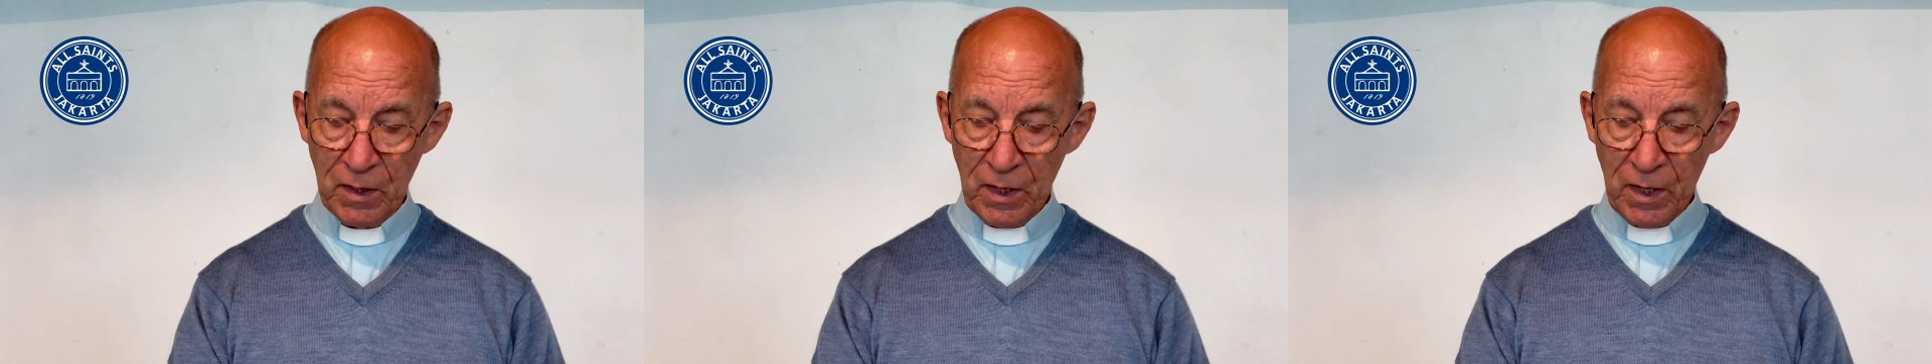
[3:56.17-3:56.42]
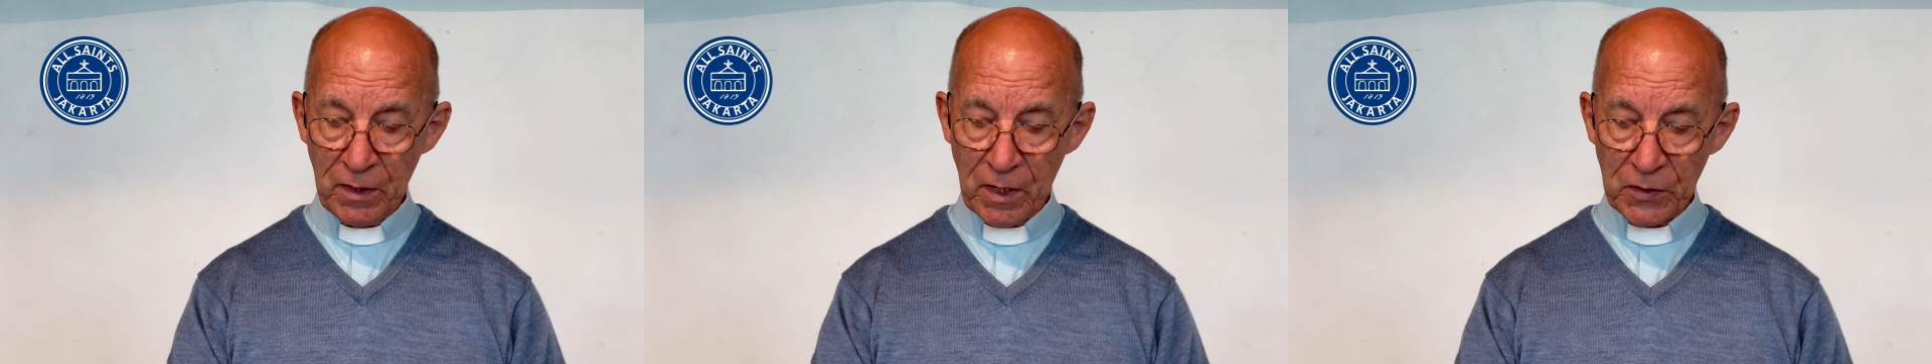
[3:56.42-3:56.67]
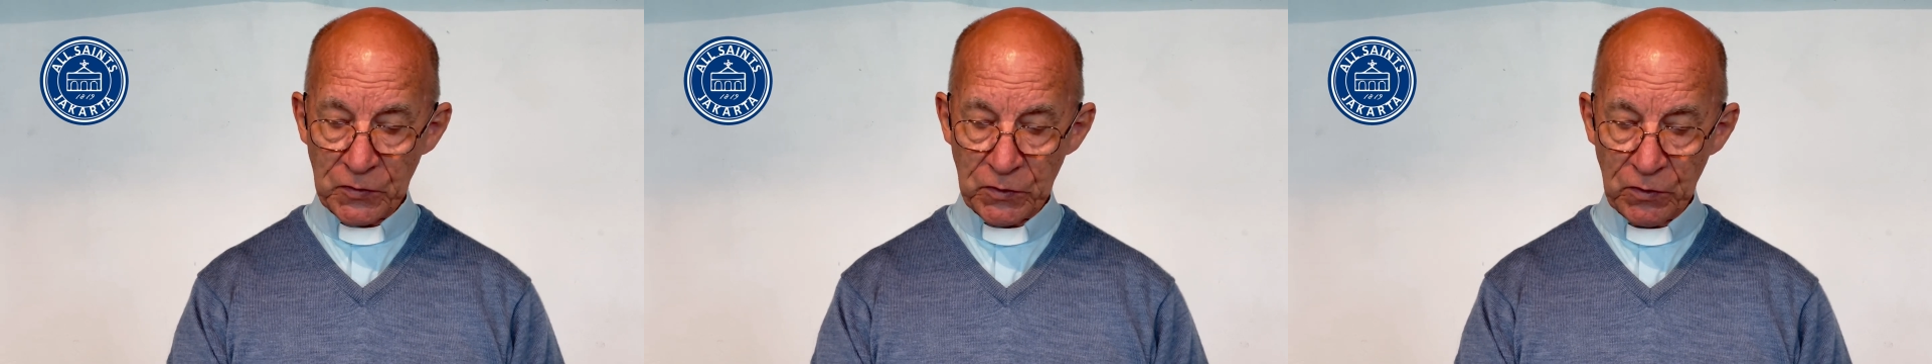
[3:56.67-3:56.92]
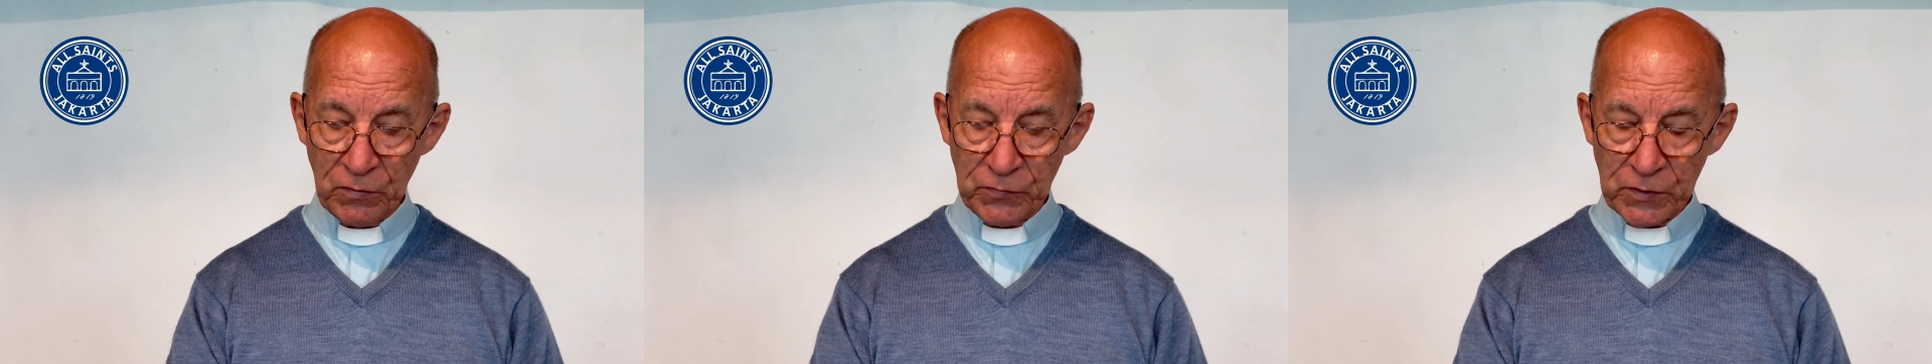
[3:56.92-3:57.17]
and
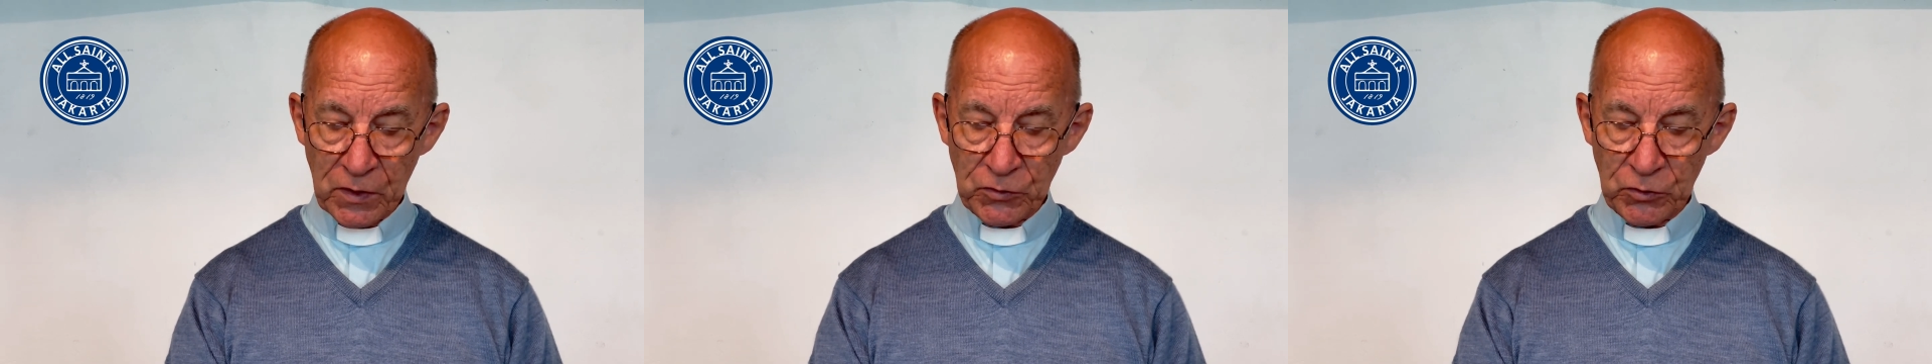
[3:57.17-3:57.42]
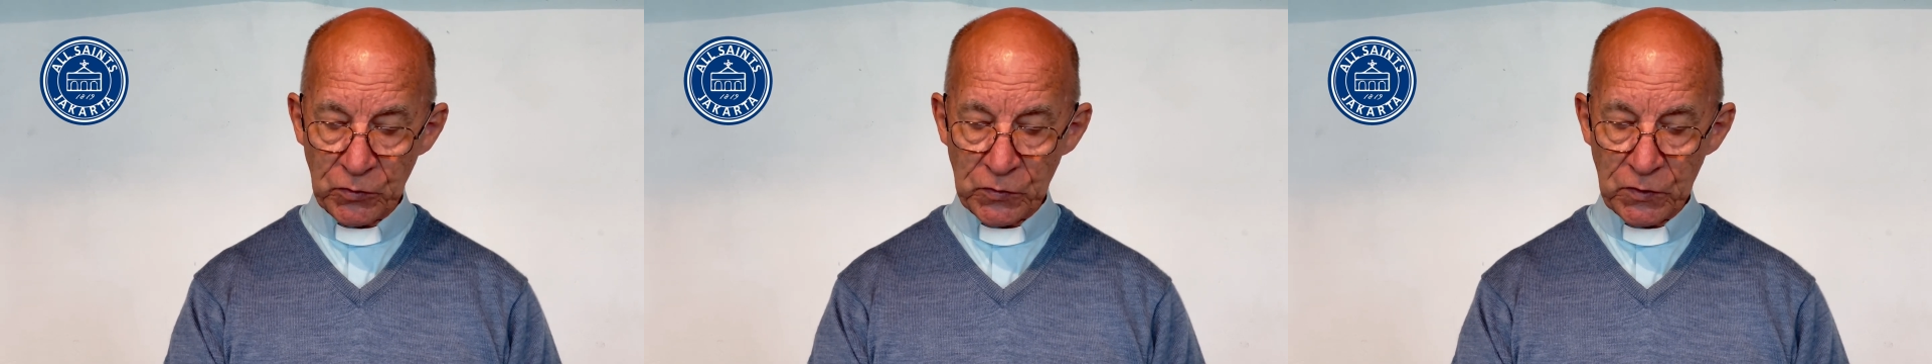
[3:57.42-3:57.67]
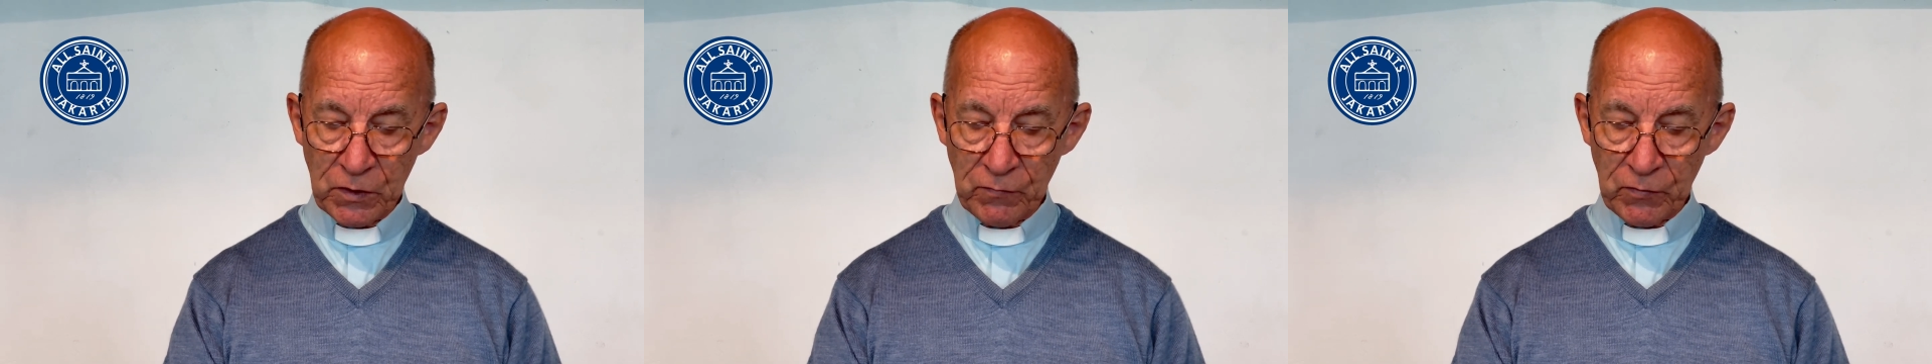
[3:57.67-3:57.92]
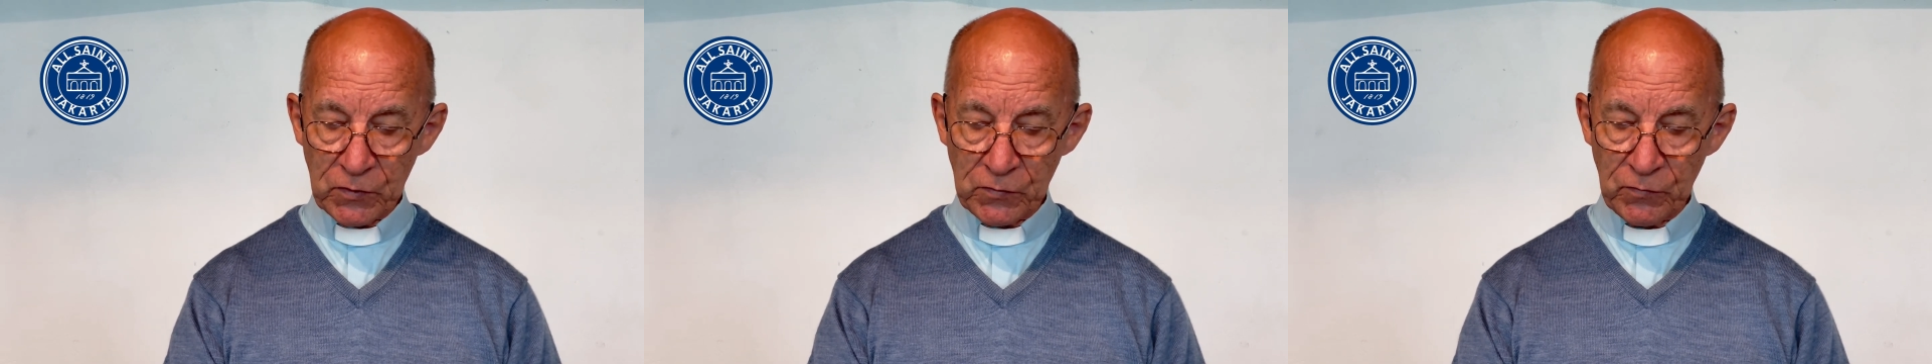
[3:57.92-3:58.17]
ourselves as your
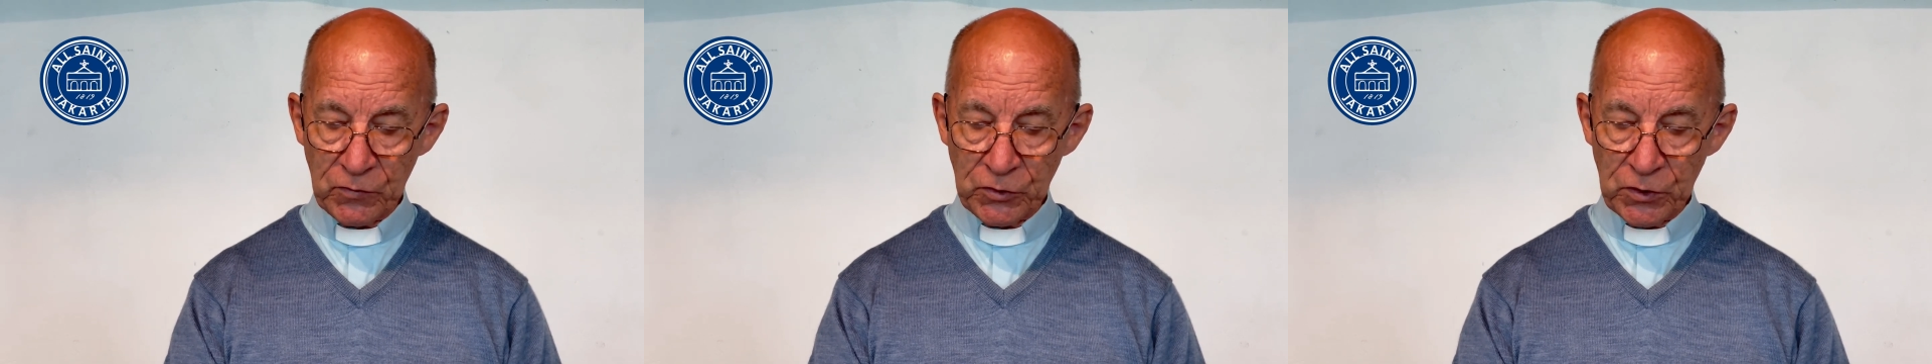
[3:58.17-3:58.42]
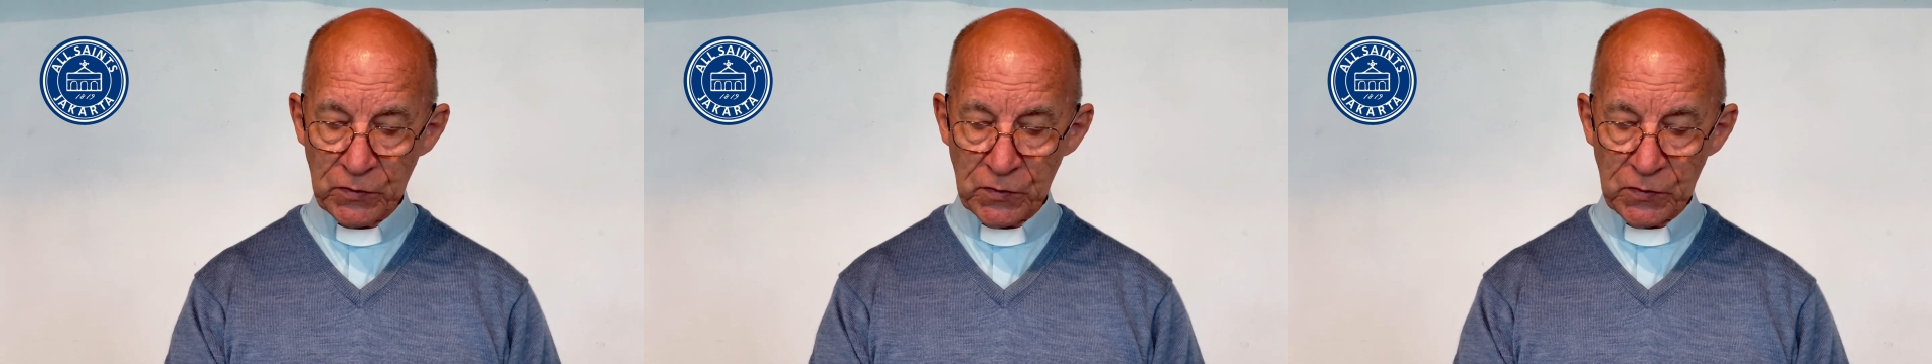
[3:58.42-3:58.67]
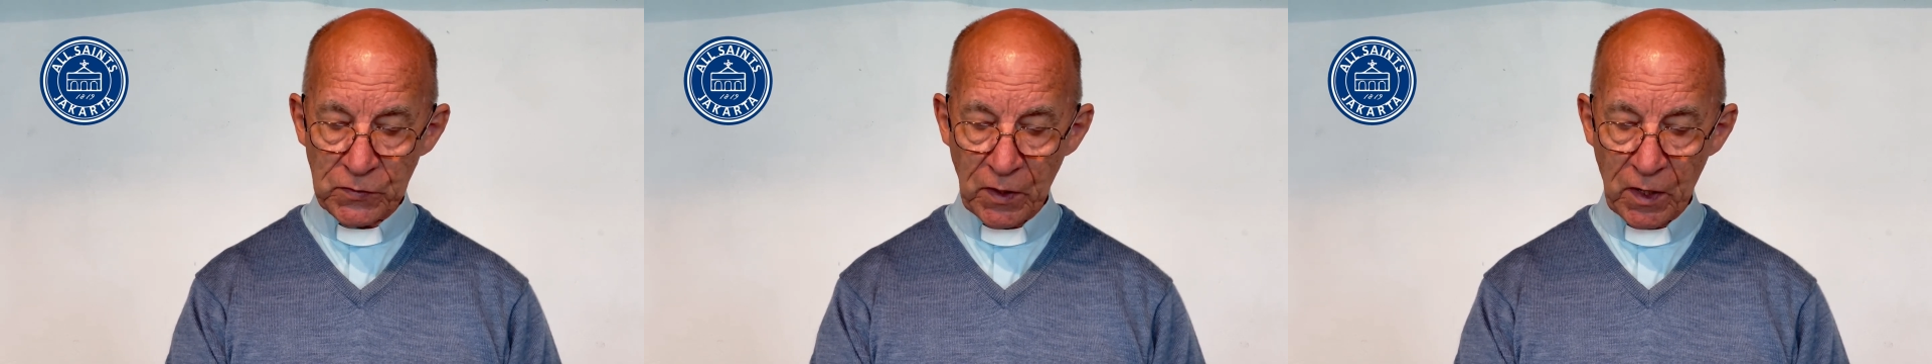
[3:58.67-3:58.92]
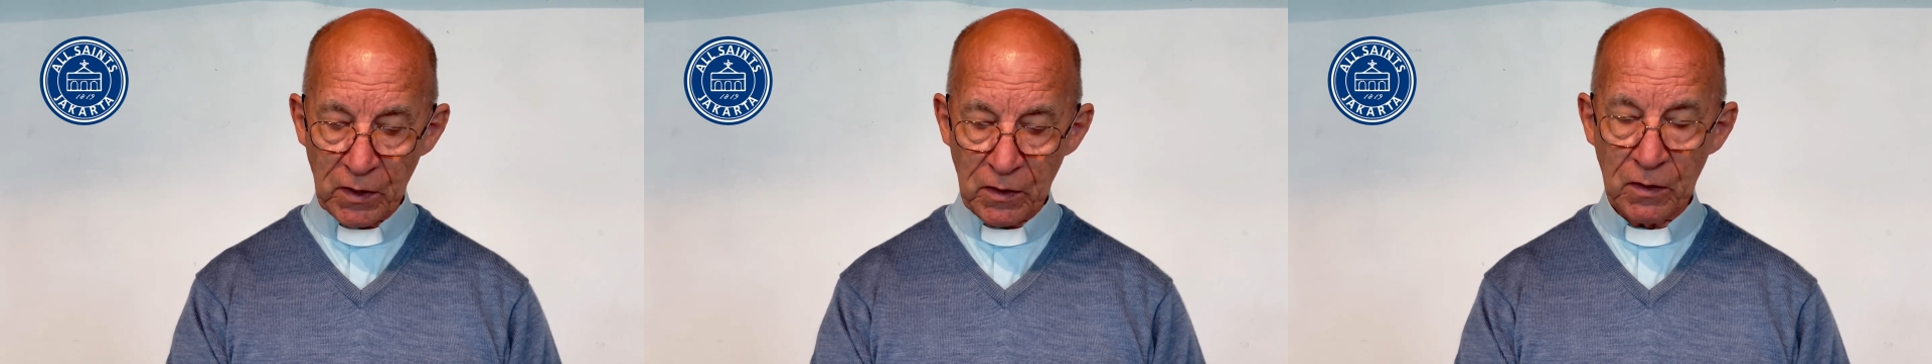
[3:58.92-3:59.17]
servants for Jesus'
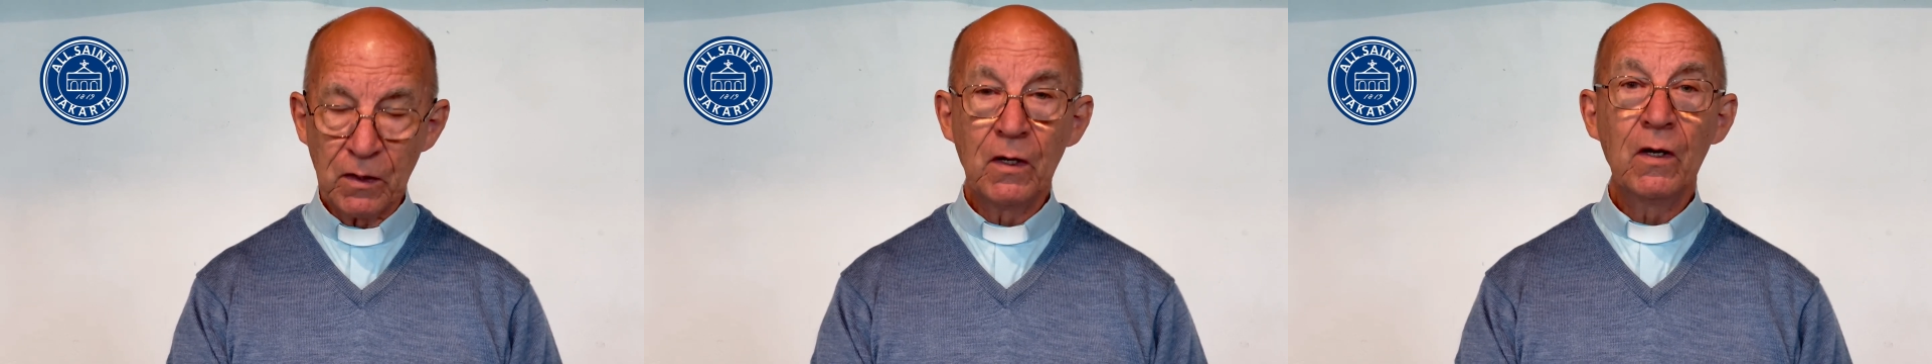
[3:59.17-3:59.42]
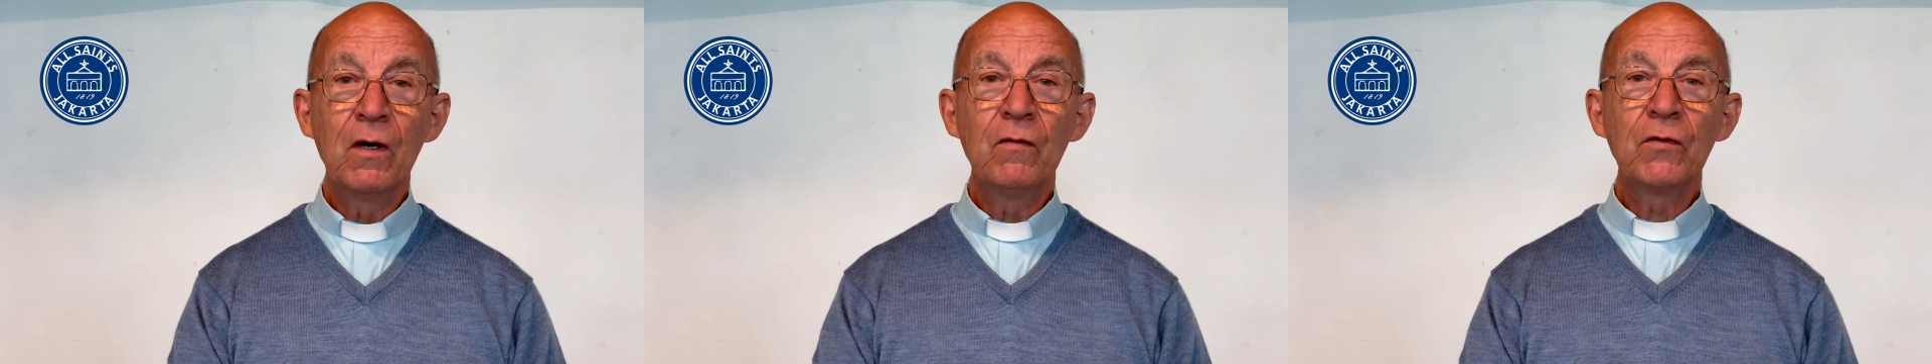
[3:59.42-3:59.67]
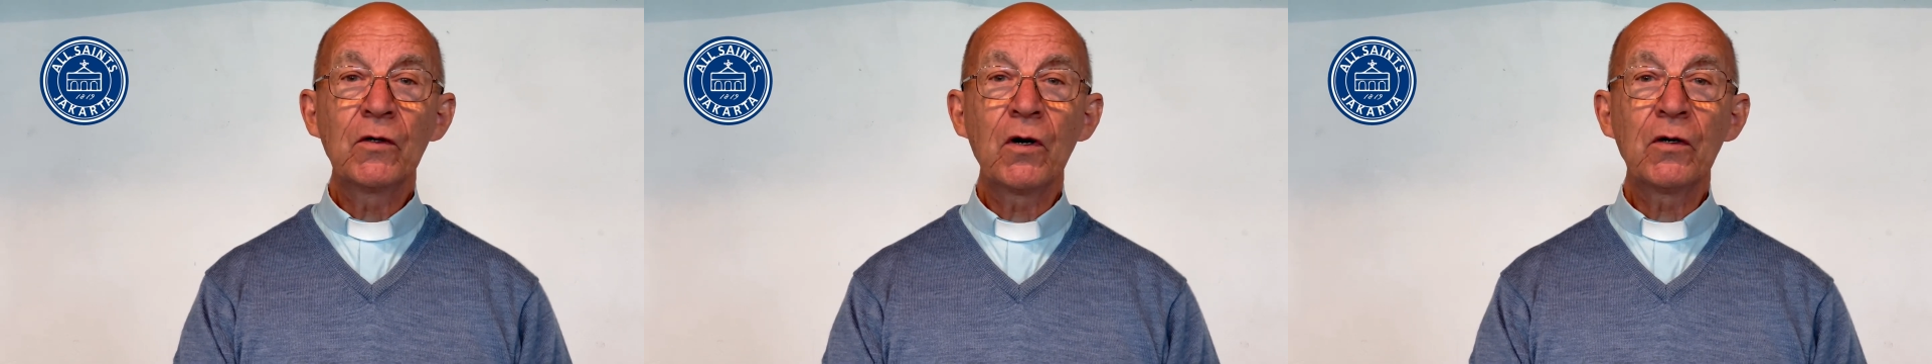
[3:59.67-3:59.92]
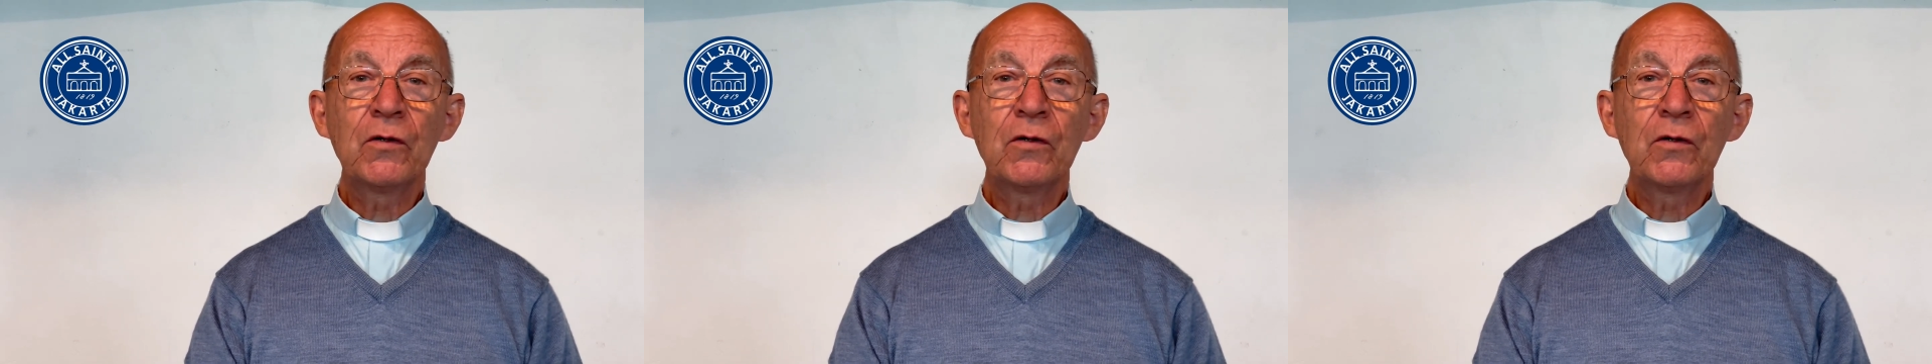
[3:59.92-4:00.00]
sake. For God,